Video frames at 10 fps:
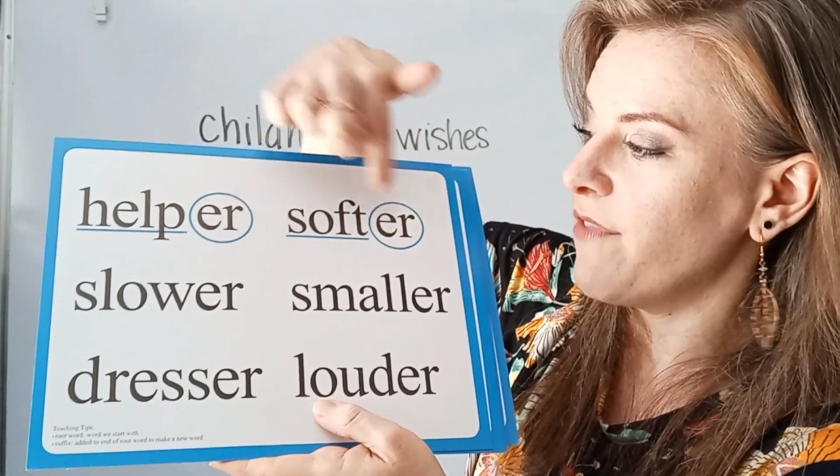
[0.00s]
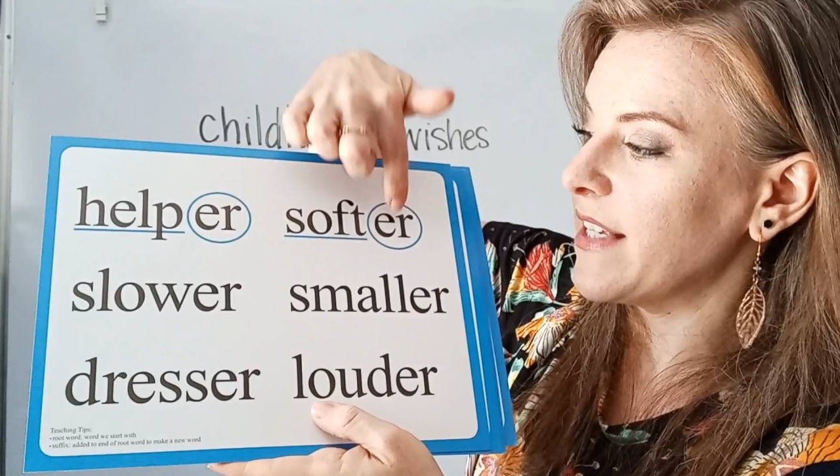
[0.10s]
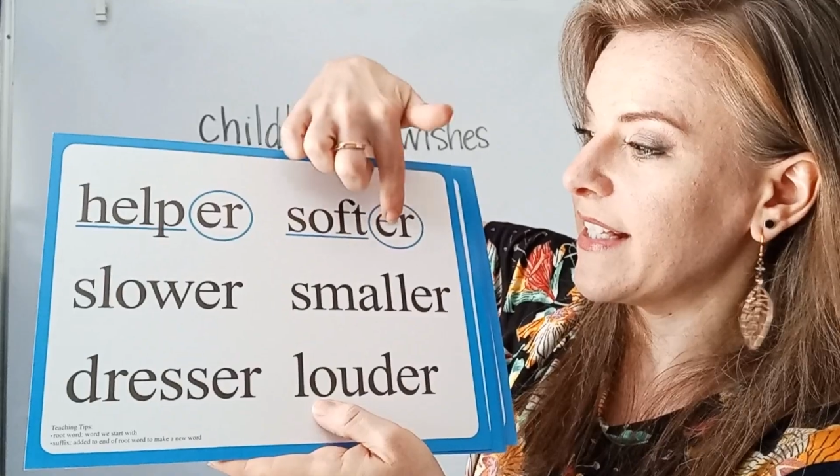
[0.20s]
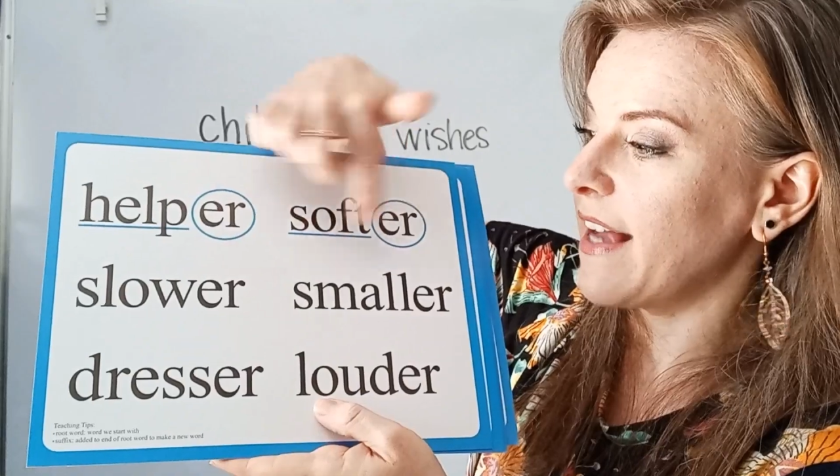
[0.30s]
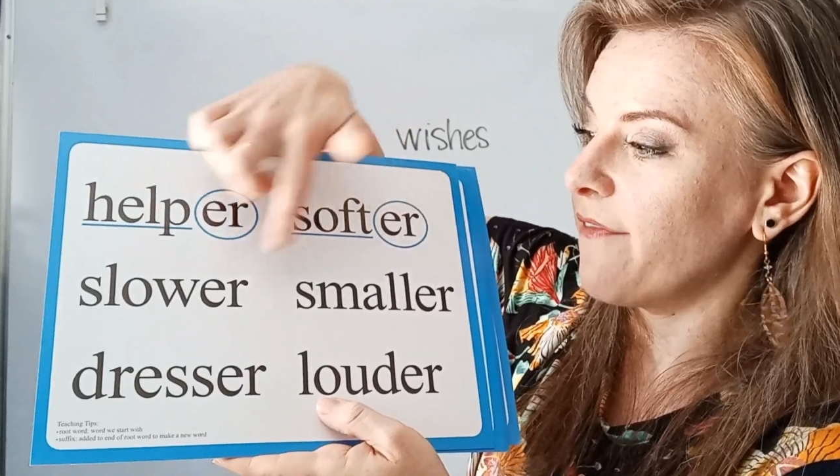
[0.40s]
the
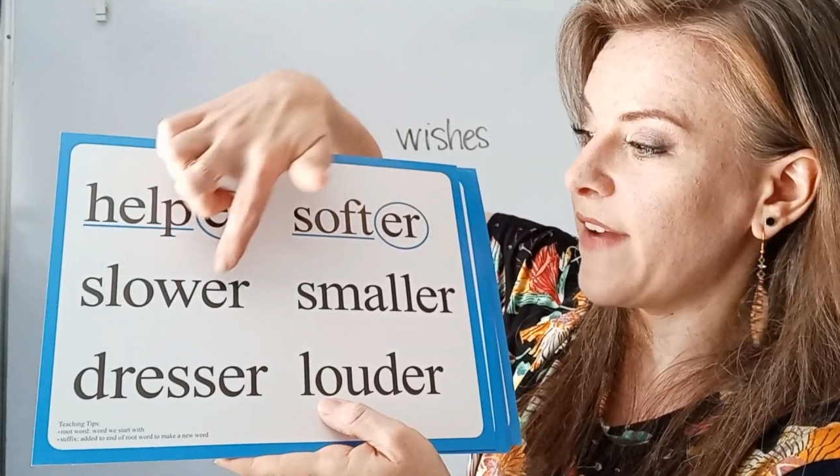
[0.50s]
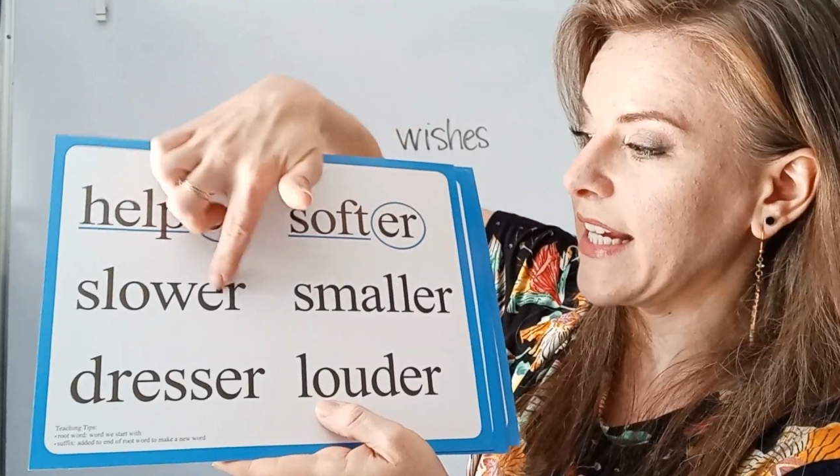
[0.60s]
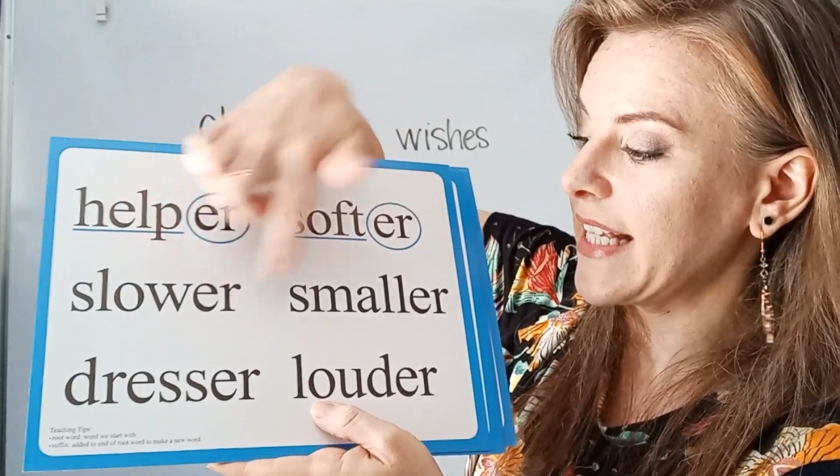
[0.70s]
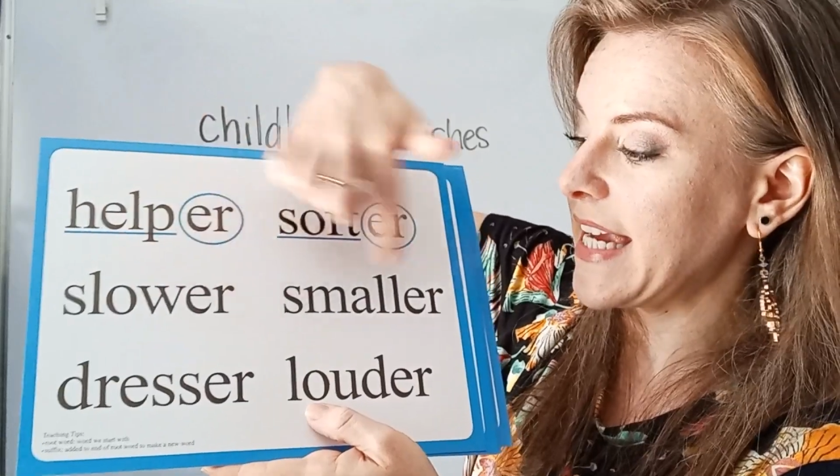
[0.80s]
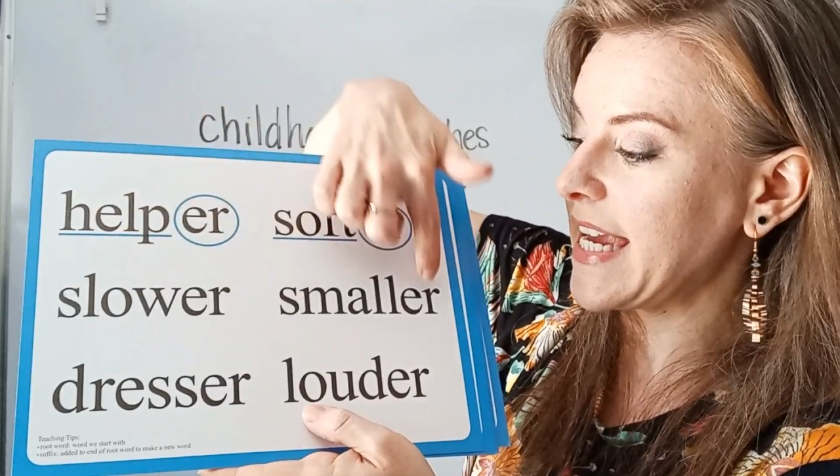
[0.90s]

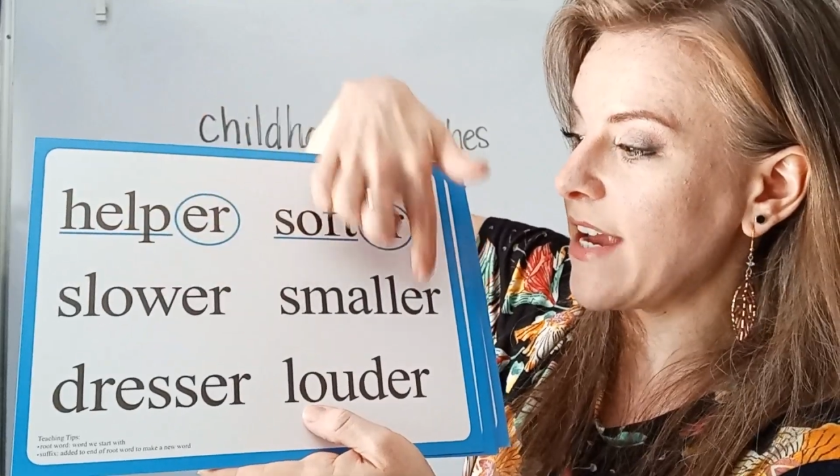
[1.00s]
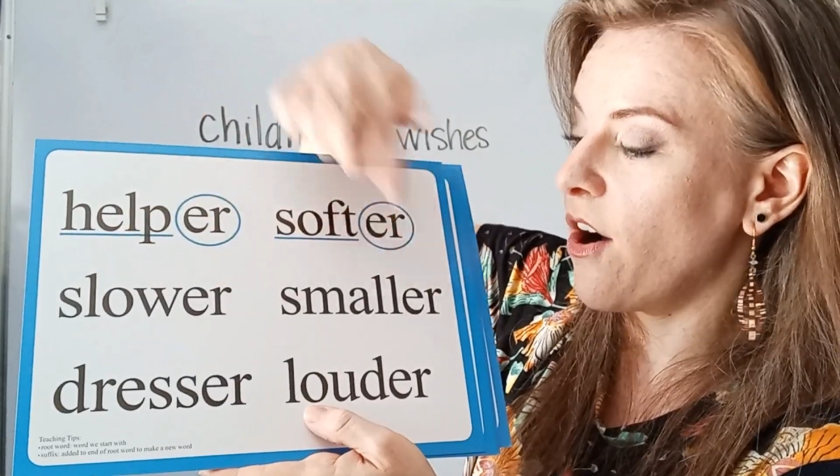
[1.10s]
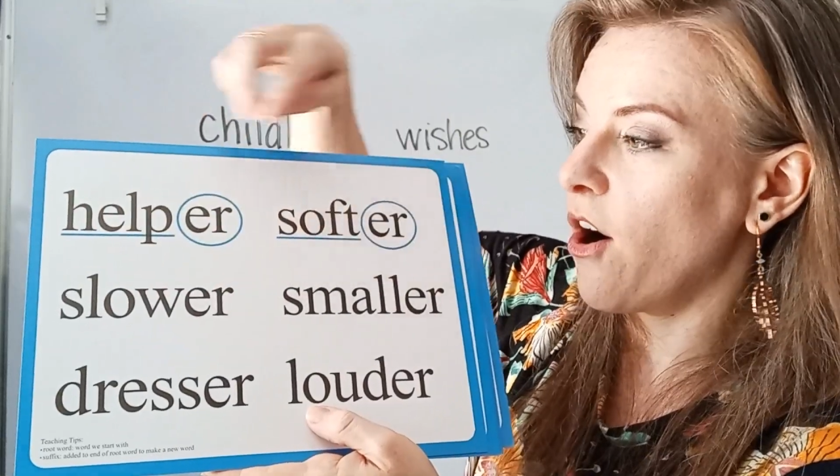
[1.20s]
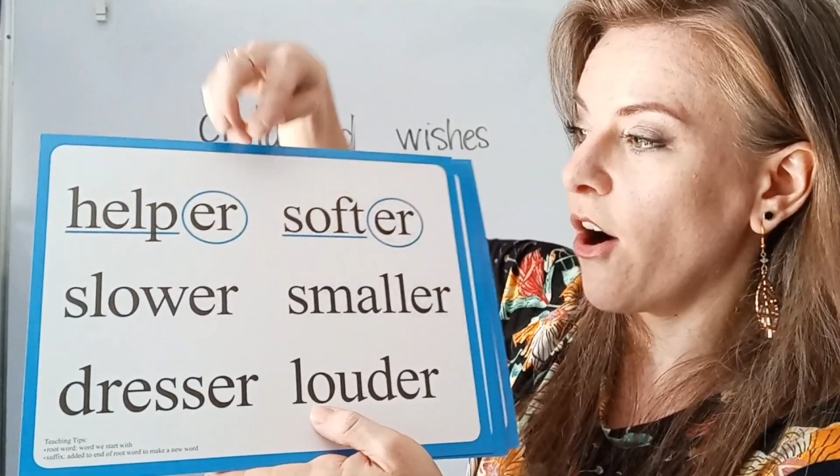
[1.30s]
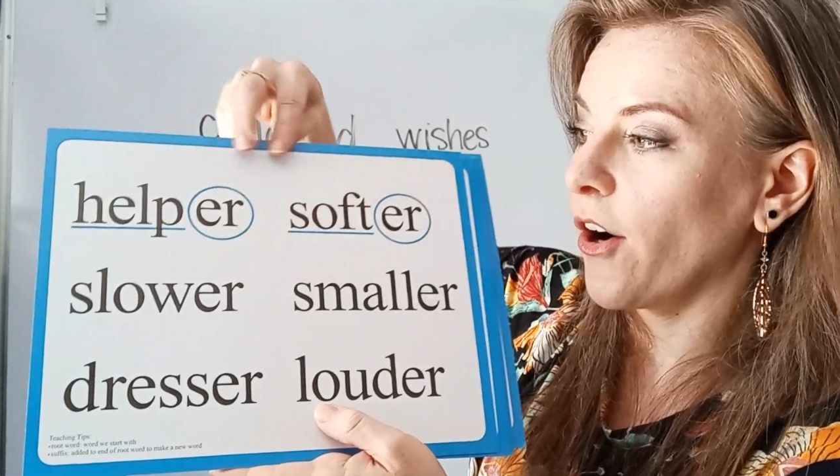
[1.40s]
suffix
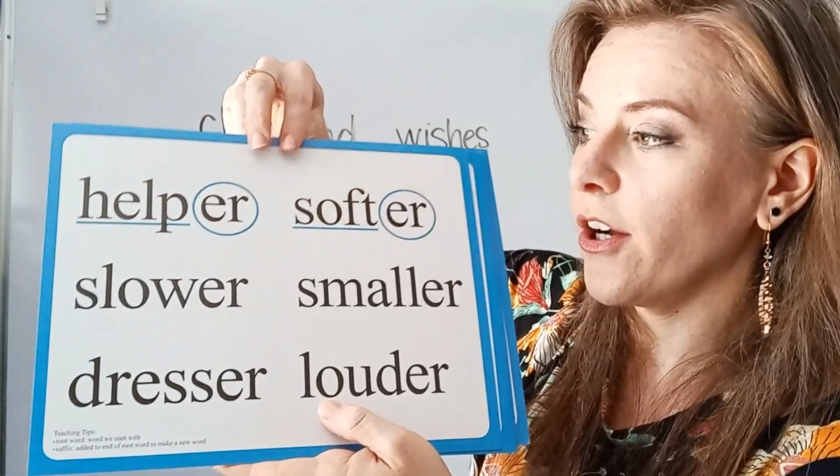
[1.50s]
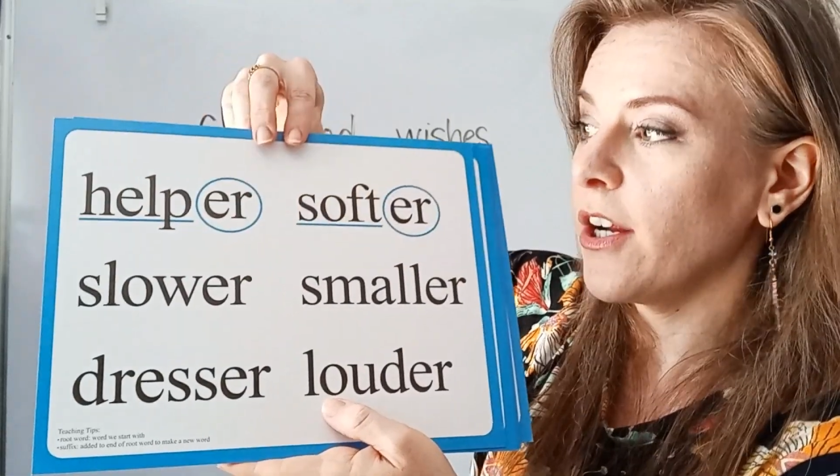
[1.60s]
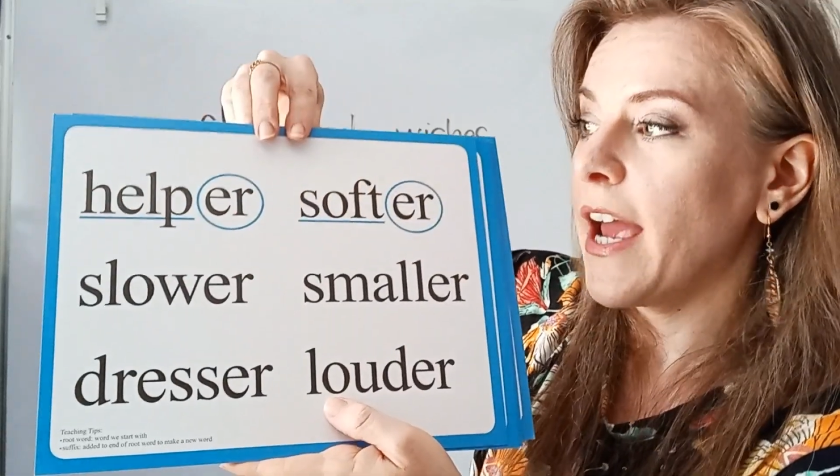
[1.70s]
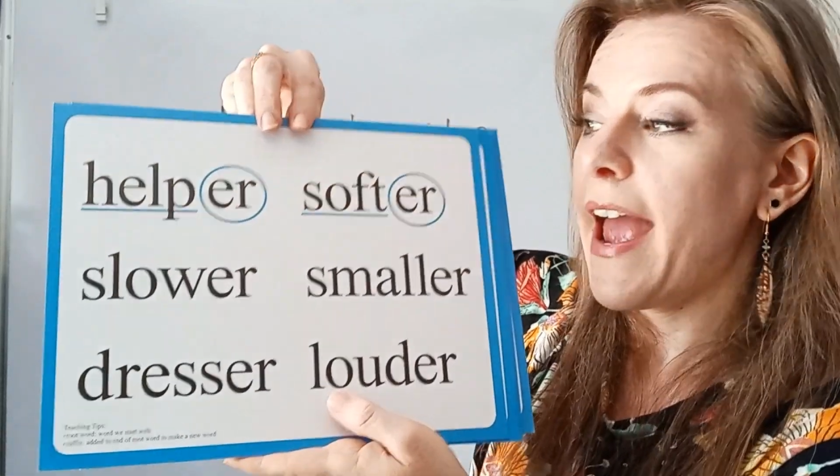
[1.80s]
ER